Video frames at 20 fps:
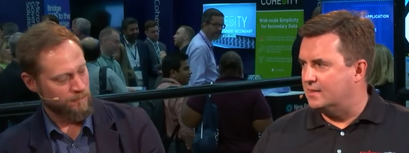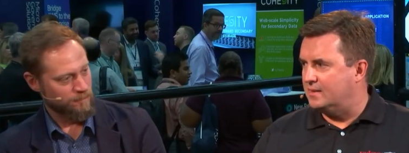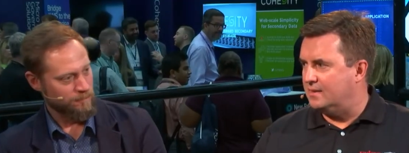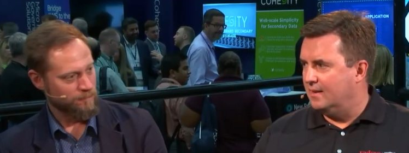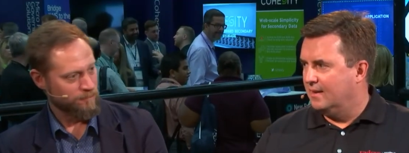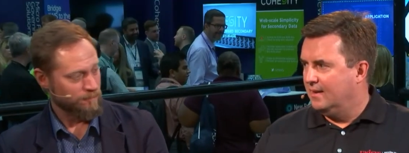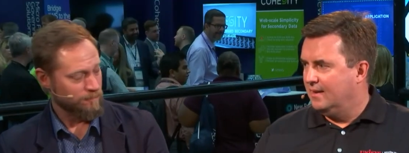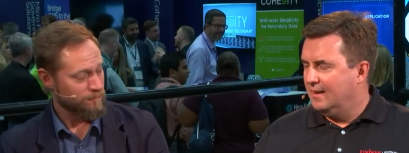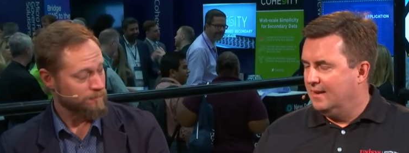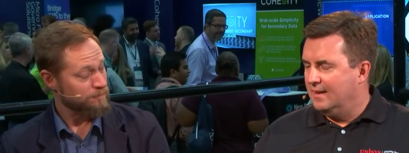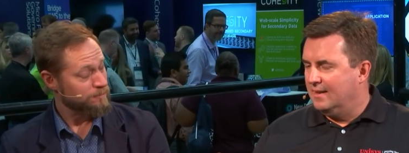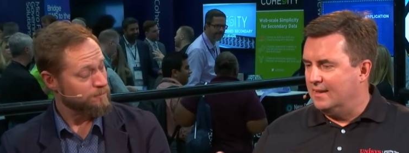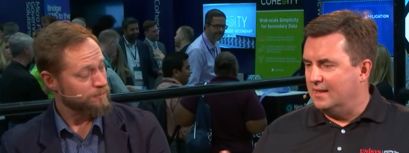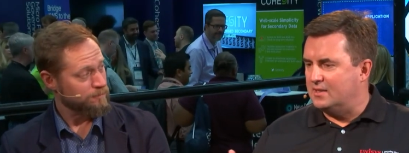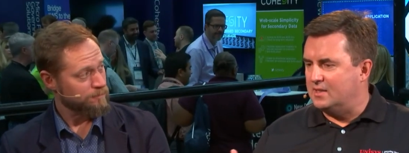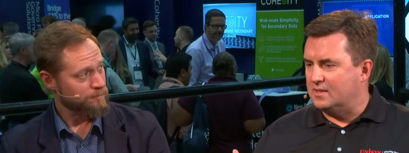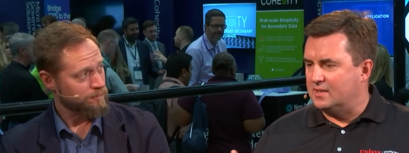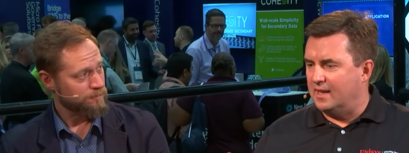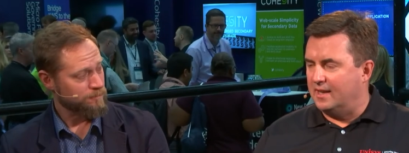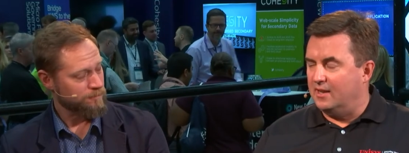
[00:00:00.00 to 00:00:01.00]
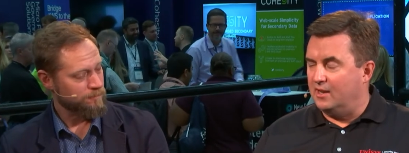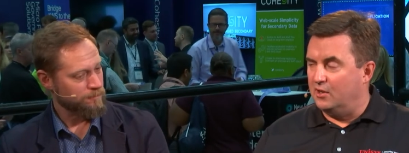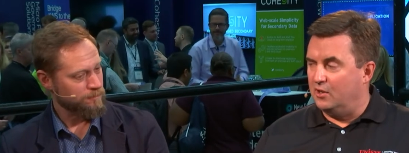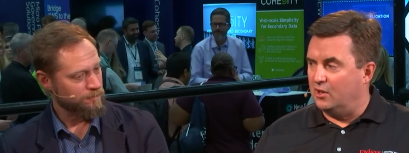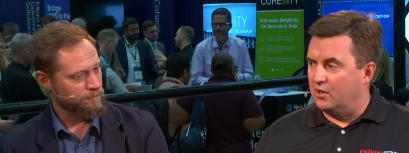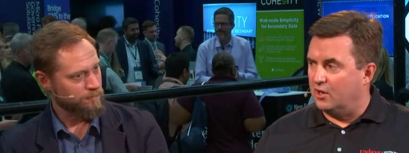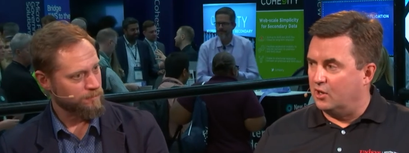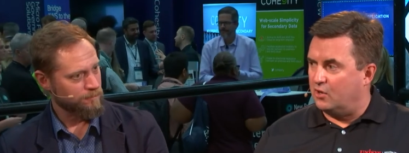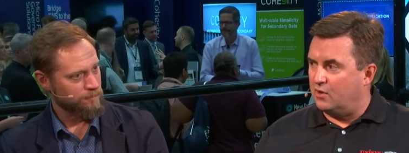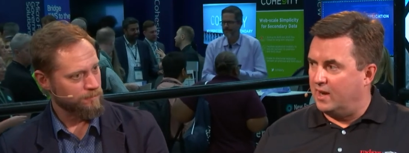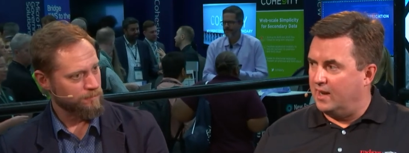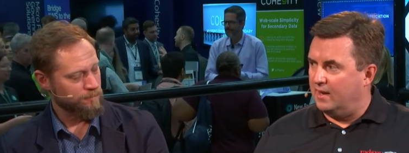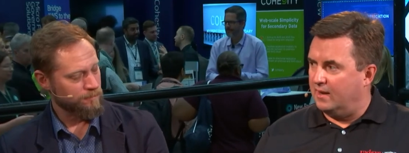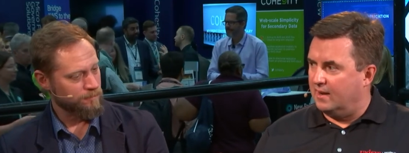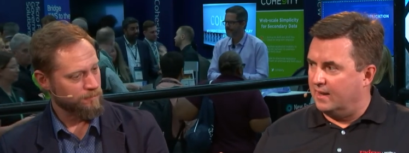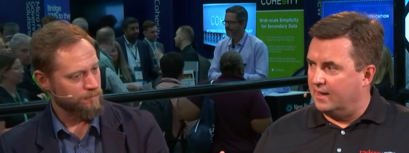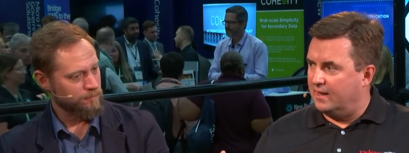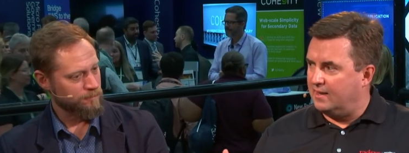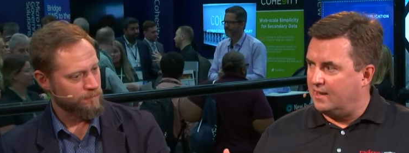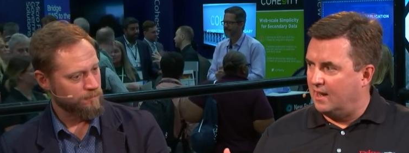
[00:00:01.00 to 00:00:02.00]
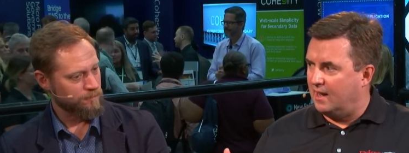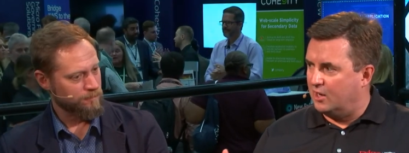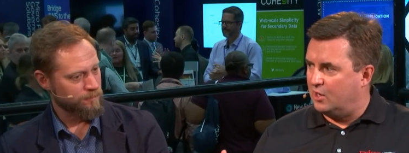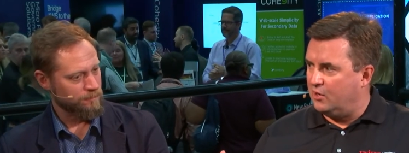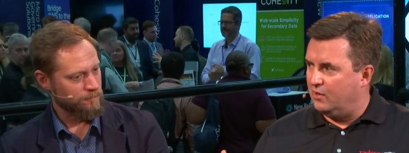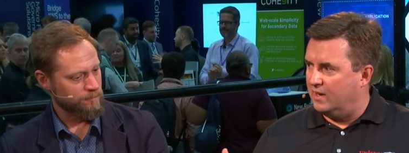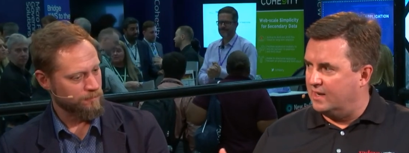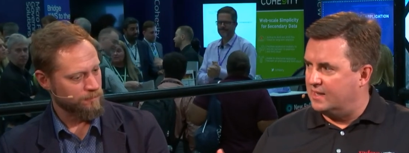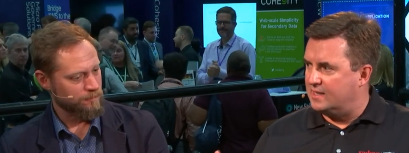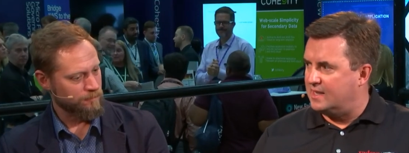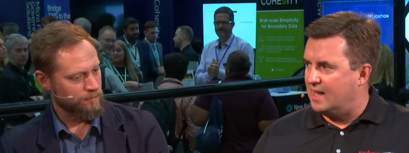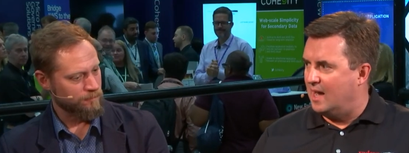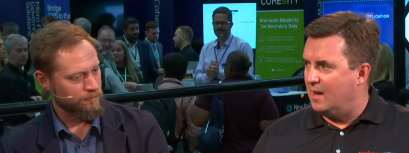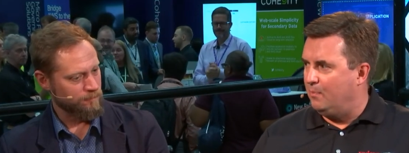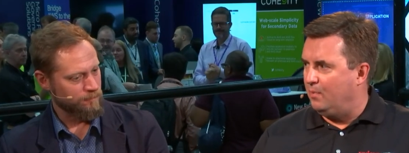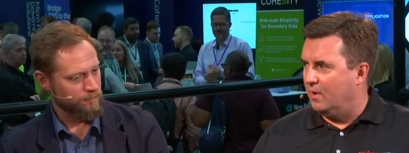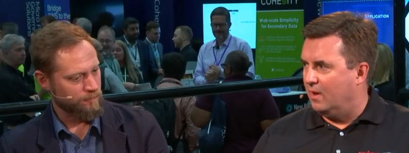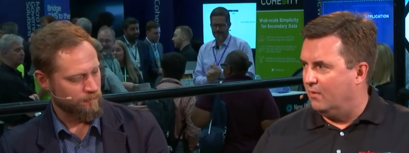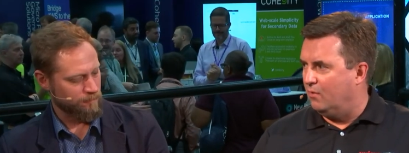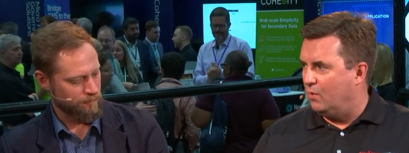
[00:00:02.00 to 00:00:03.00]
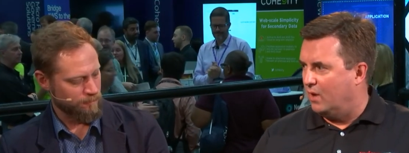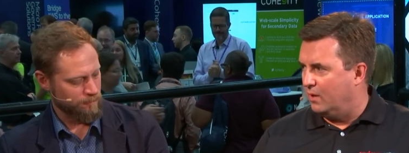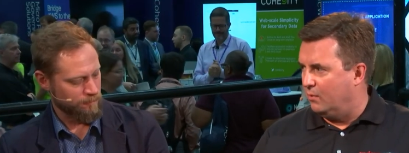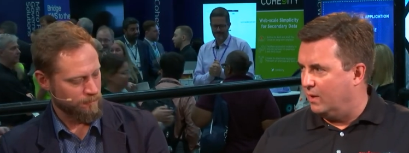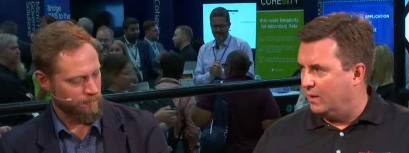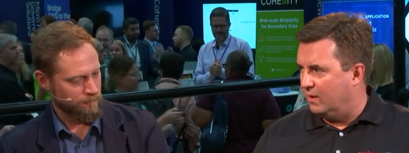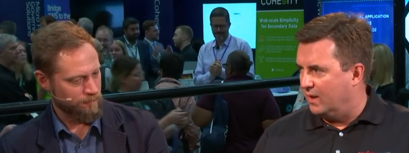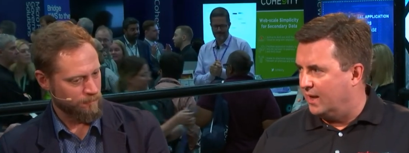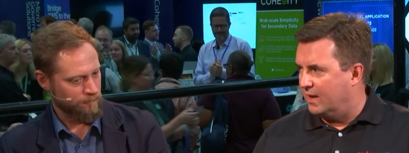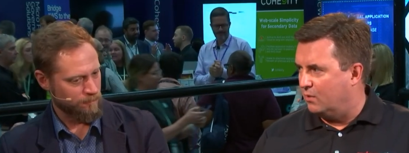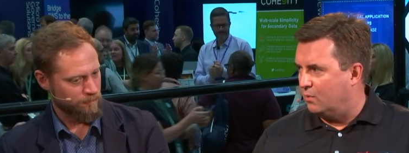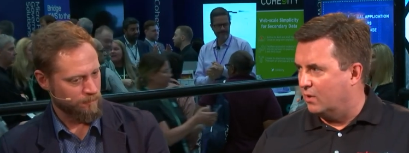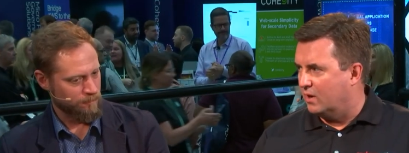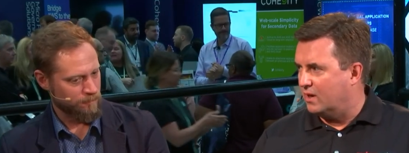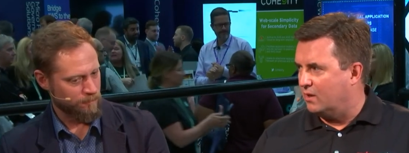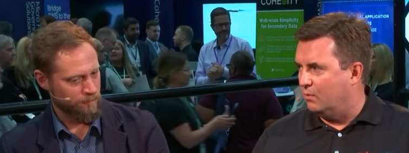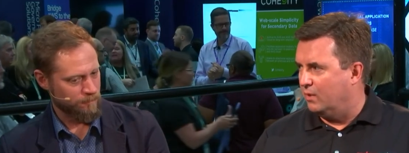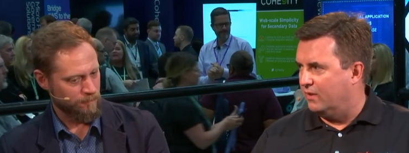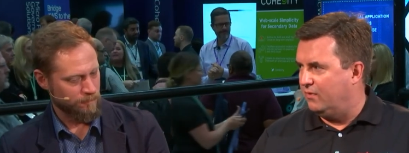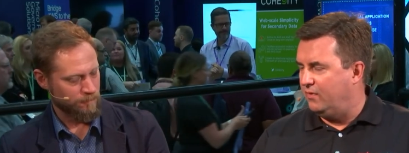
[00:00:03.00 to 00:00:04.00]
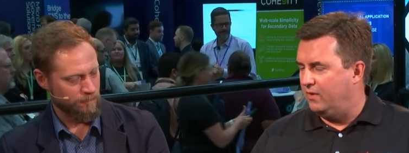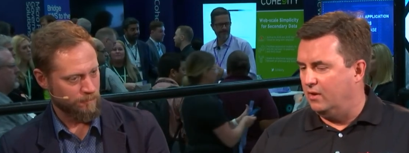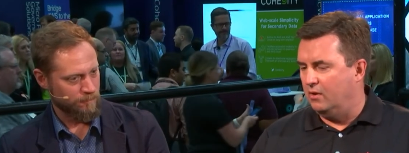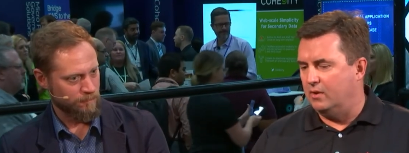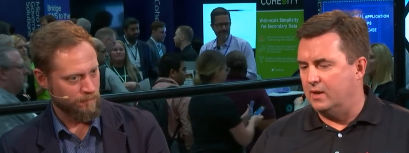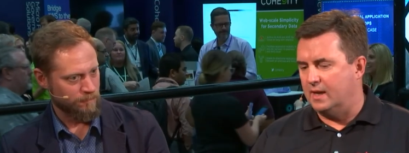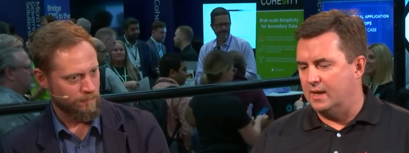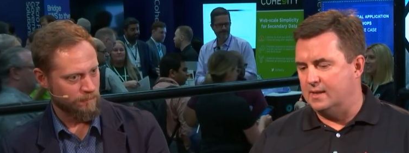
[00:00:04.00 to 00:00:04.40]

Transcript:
Speaker 1: is this is another great like concrete example of why we like working with Fugue